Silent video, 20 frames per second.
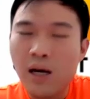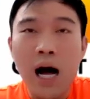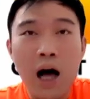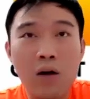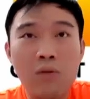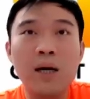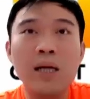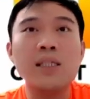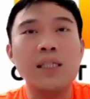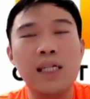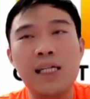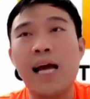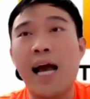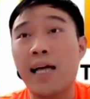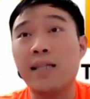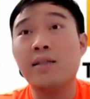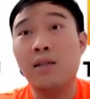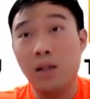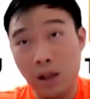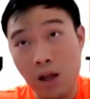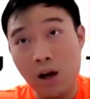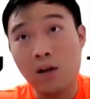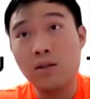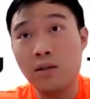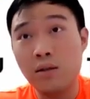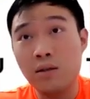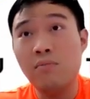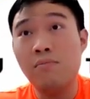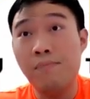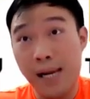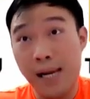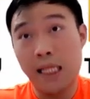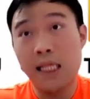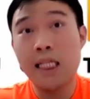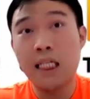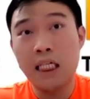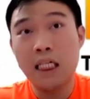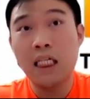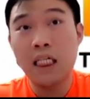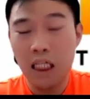how much it has lost blood.
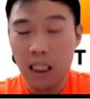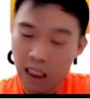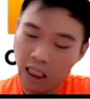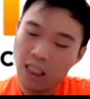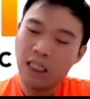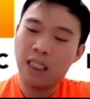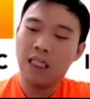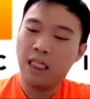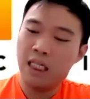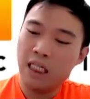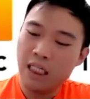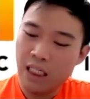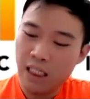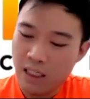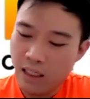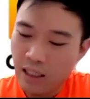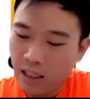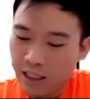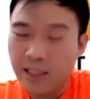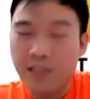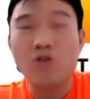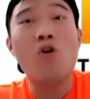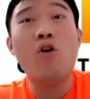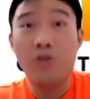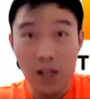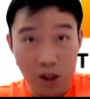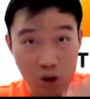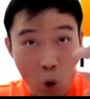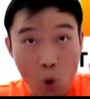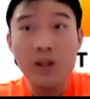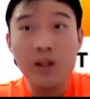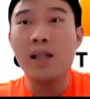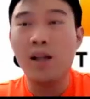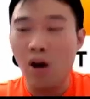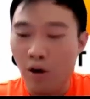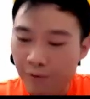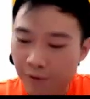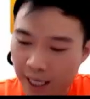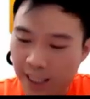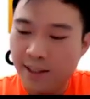So the total
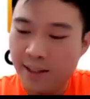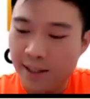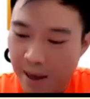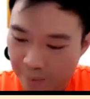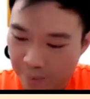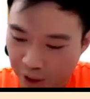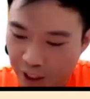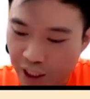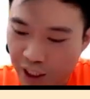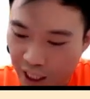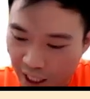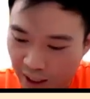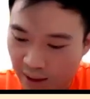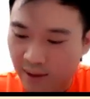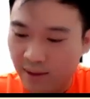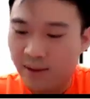of its depreciate